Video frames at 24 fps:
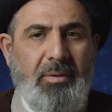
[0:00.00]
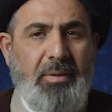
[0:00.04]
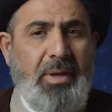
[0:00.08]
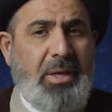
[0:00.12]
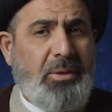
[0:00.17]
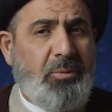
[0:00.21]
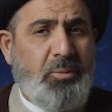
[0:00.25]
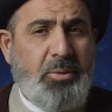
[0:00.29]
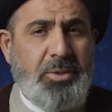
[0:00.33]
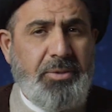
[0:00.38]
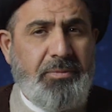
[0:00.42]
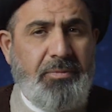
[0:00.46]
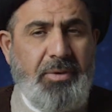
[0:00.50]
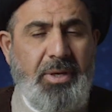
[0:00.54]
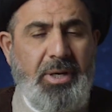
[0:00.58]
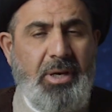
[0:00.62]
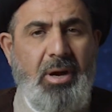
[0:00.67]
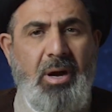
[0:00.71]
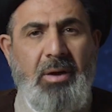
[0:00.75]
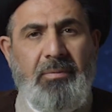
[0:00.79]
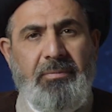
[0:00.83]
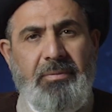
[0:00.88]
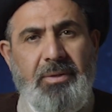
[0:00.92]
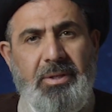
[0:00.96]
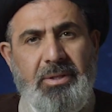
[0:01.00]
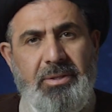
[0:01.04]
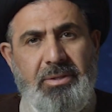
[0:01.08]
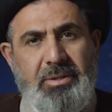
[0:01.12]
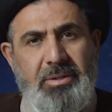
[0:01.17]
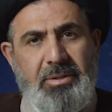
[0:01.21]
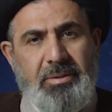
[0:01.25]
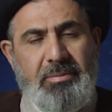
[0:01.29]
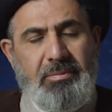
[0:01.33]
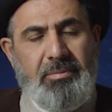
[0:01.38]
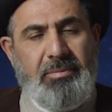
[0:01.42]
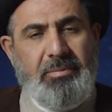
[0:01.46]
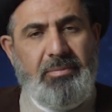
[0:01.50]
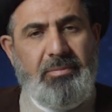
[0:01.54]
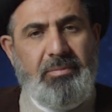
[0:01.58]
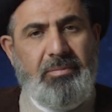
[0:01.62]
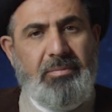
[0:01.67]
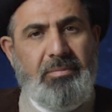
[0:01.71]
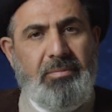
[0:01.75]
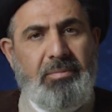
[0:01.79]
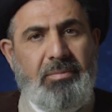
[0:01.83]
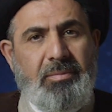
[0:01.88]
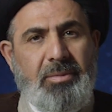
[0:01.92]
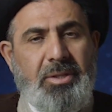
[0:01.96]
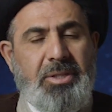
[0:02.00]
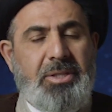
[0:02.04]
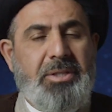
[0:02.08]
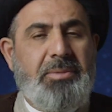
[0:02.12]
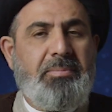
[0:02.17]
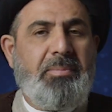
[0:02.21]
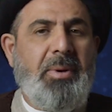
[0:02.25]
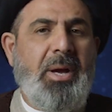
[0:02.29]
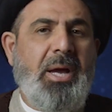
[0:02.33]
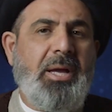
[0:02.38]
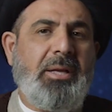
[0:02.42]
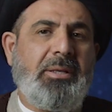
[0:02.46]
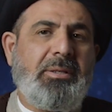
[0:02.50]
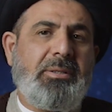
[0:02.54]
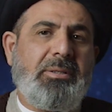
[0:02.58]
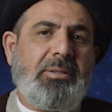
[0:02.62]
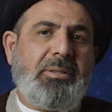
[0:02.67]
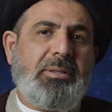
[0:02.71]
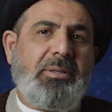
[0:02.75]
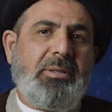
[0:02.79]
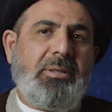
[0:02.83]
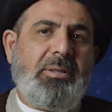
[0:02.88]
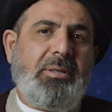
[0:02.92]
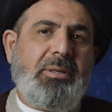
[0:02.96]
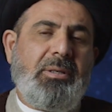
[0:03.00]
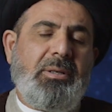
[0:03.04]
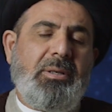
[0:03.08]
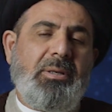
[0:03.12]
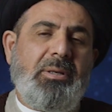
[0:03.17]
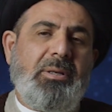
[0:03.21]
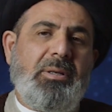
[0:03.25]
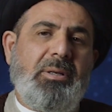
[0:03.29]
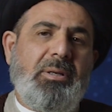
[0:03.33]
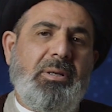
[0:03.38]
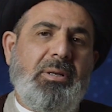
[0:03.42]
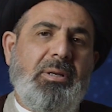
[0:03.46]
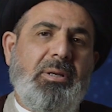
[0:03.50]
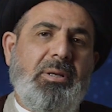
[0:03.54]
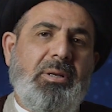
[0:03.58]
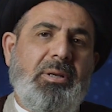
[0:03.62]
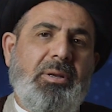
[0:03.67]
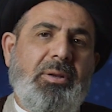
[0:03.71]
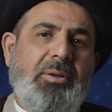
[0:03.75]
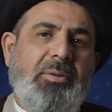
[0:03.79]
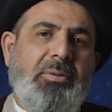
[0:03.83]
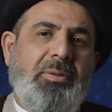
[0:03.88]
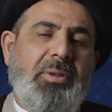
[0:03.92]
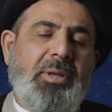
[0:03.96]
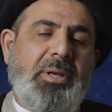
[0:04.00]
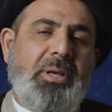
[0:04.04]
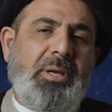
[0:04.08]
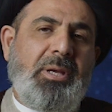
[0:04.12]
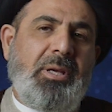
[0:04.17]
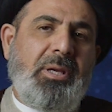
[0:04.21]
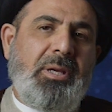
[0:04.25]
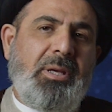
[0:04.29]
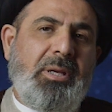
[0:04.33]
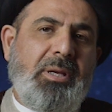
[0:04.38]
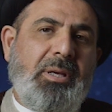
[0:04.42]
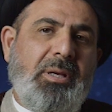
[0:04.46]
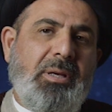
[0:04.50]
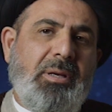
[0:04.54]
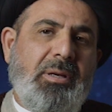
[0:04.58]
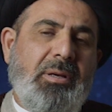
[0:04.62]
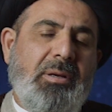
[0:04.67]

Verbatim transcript: That was very obvious, despite the